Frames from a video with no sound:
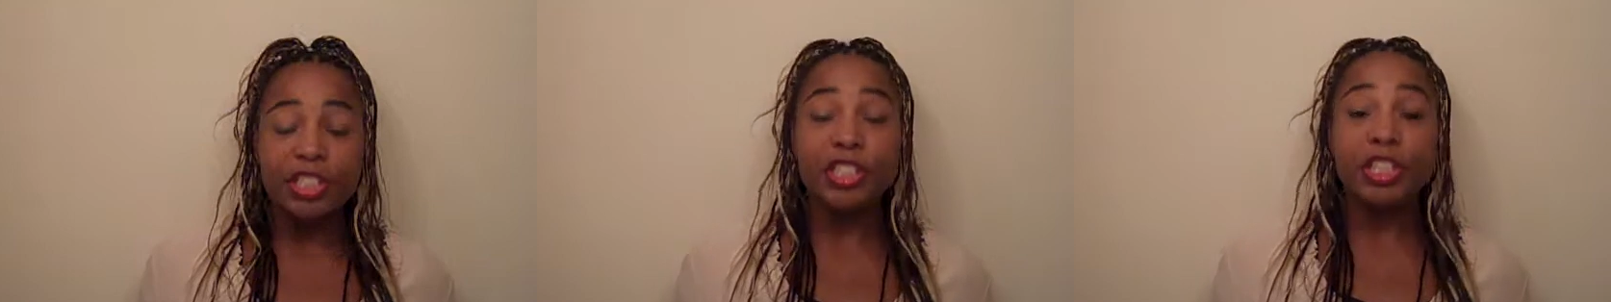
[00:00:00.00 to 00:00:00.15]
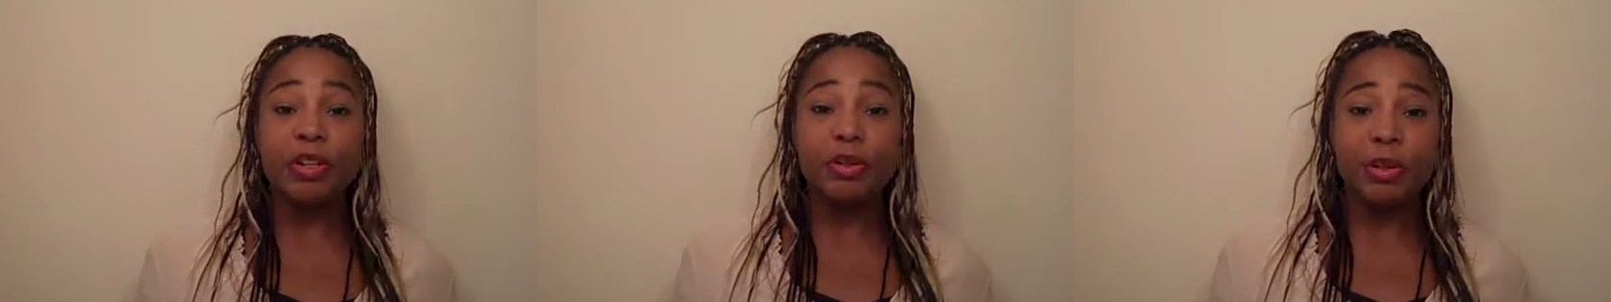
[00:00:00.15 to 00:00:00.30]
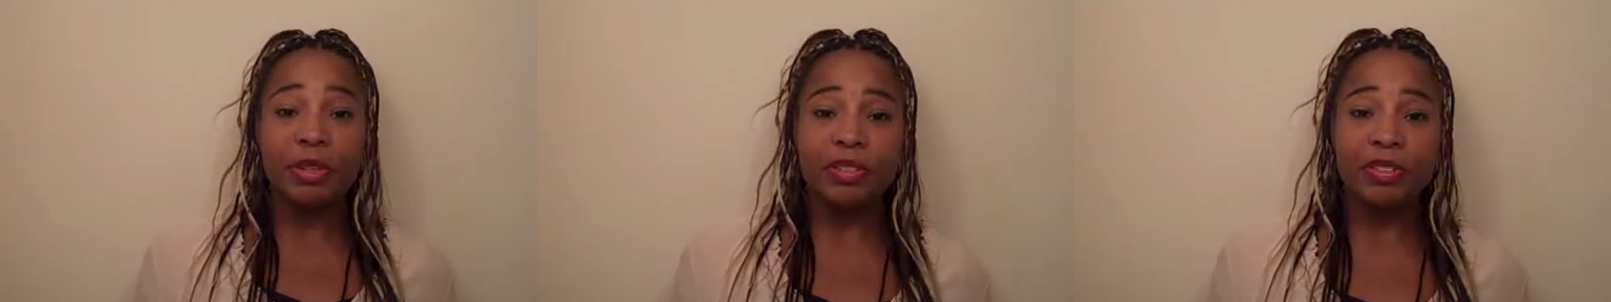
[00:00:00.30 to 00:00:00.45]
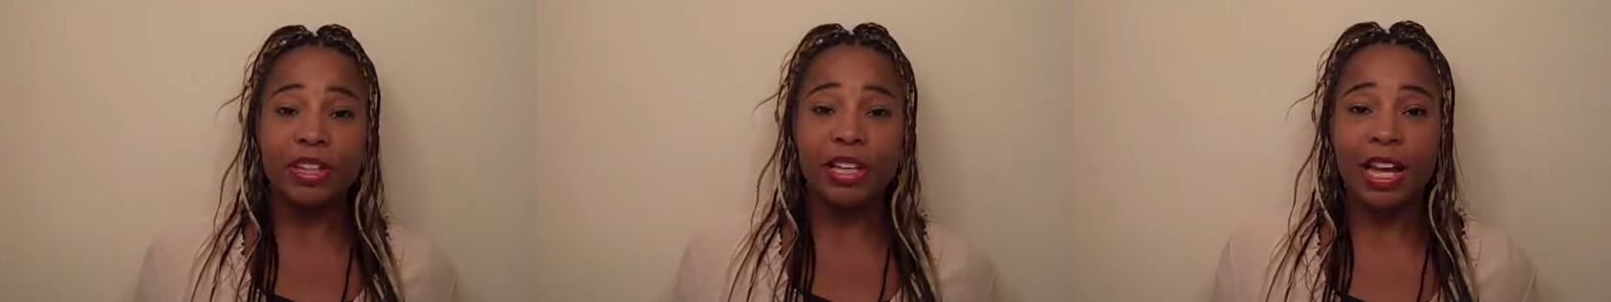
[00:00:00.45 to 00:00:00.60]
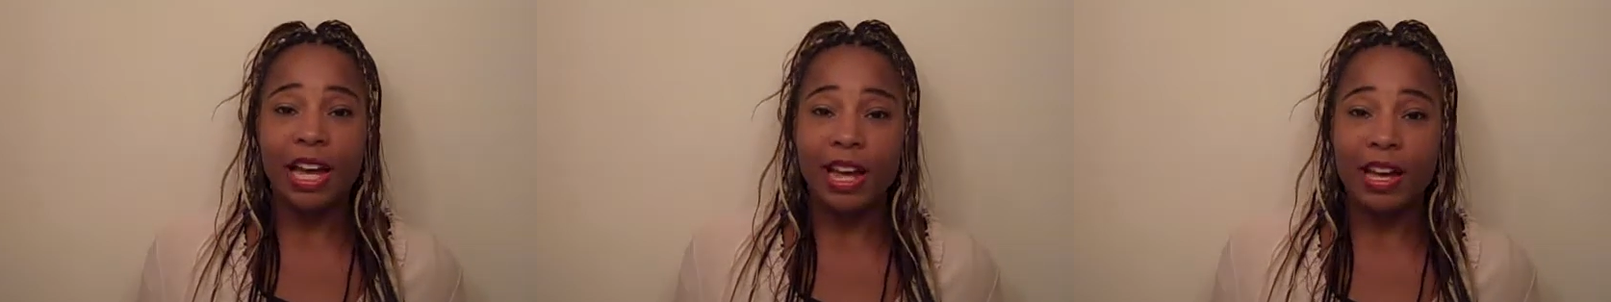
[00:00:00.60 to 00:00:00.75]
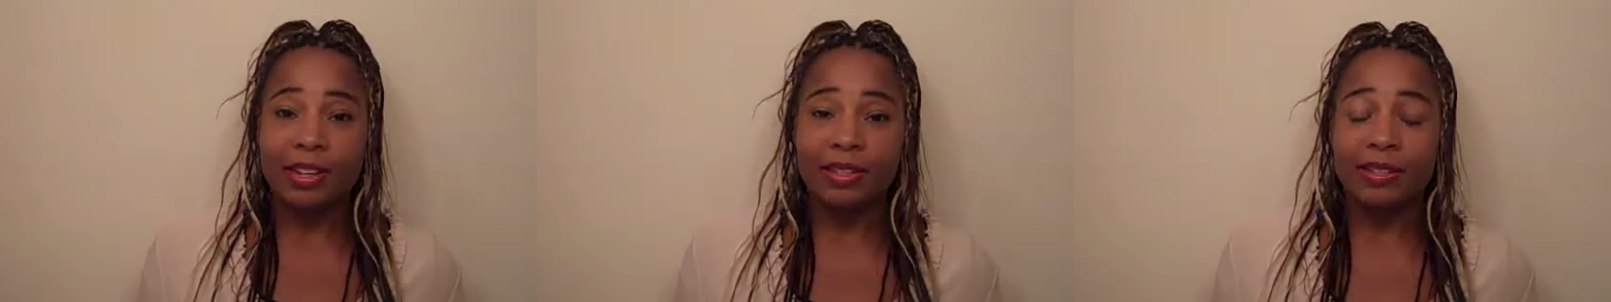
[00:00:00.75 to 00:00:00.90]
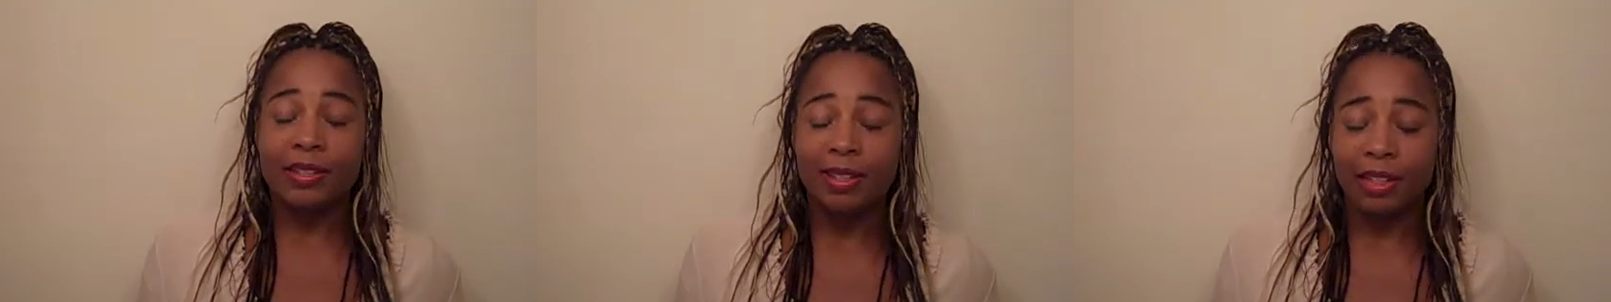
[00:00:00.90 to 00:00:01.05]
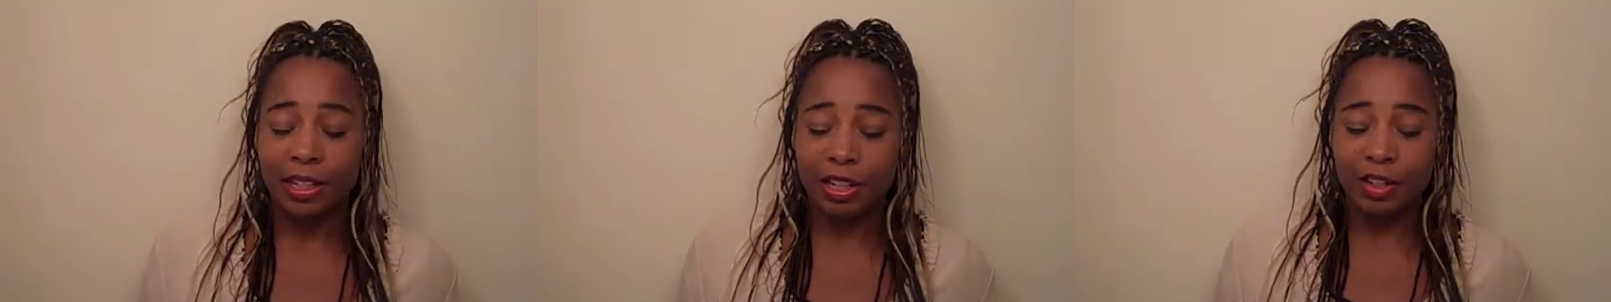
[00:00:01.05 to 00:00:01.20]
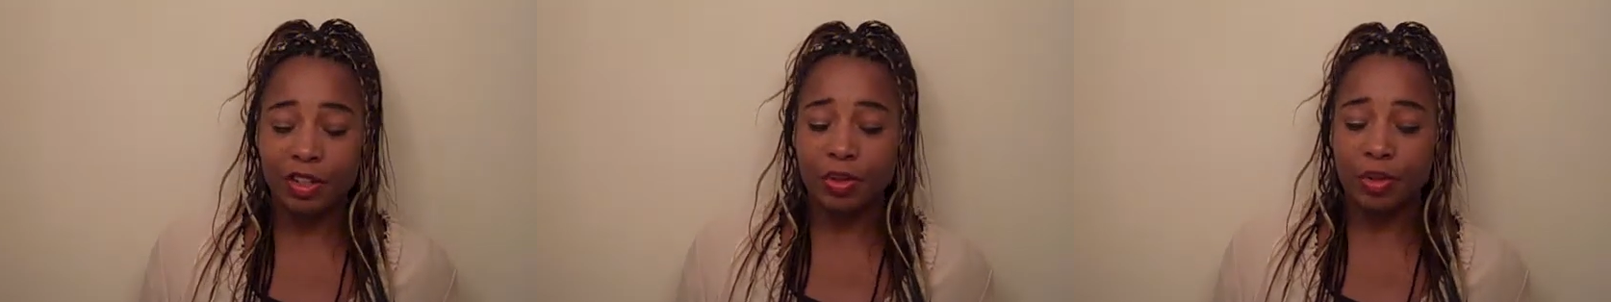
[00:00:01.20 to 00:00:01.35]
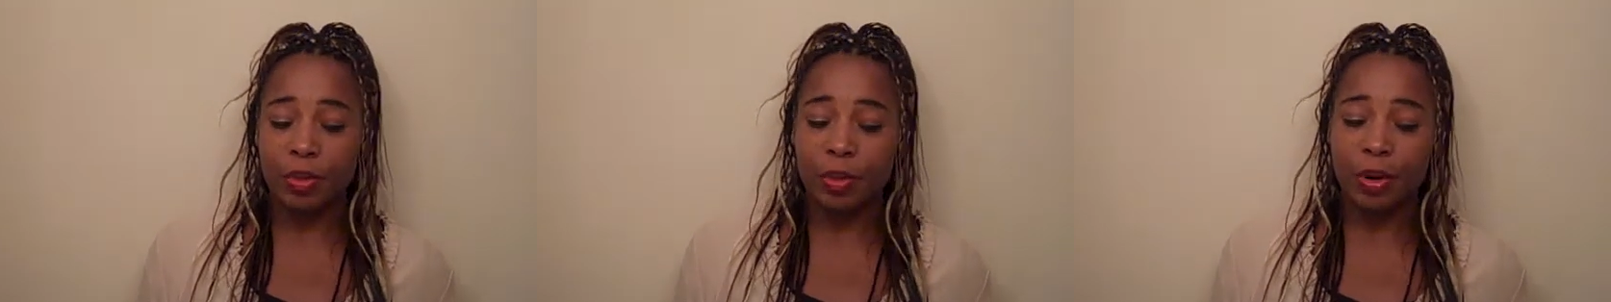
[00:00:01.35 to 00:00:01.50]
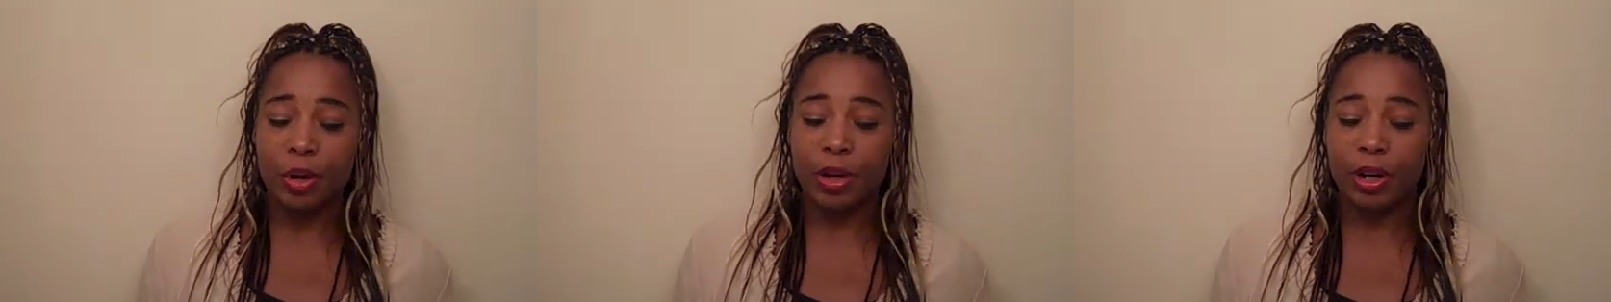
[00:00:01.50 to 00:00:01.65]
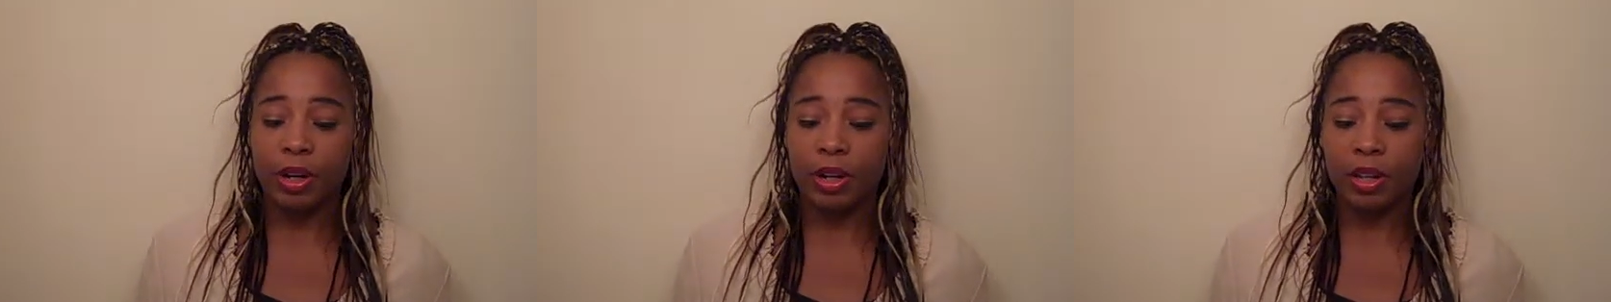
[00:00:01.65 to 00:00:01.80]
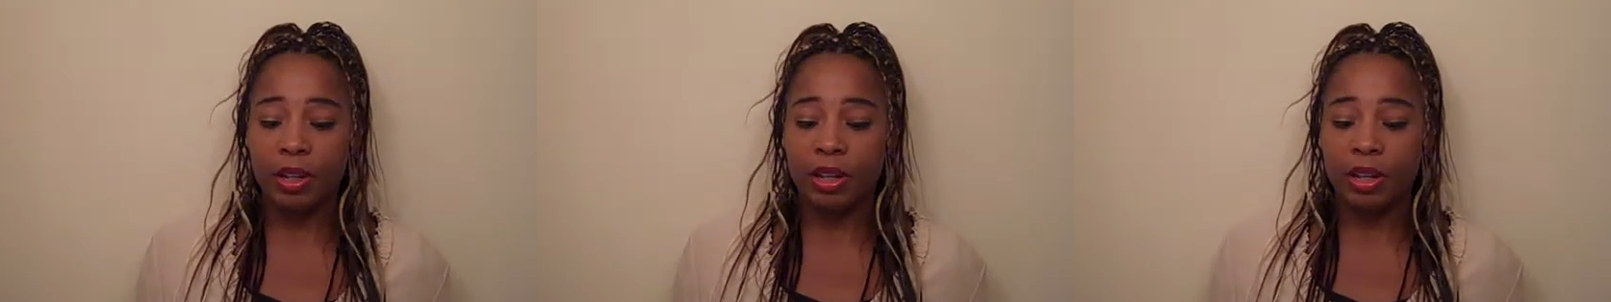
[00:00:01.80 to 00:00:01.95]
deal with it, guys. Get to
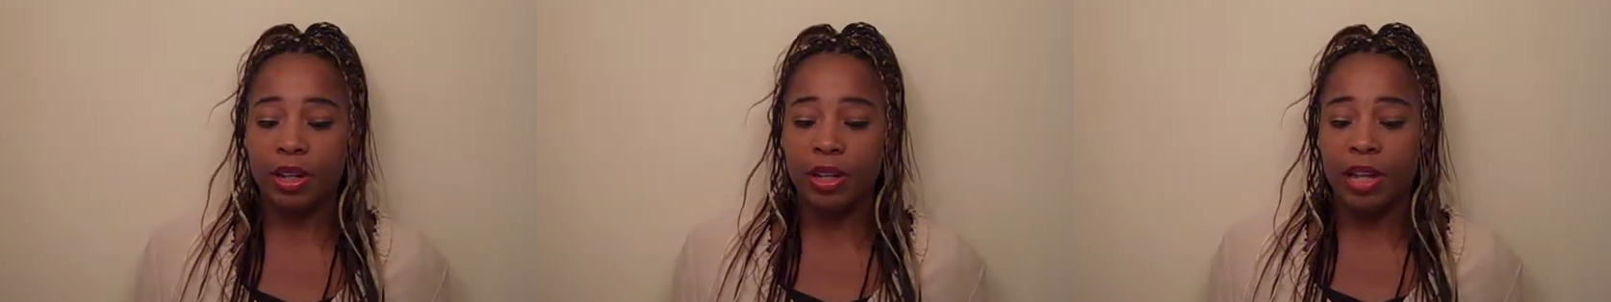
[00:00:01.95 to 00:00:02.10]
work.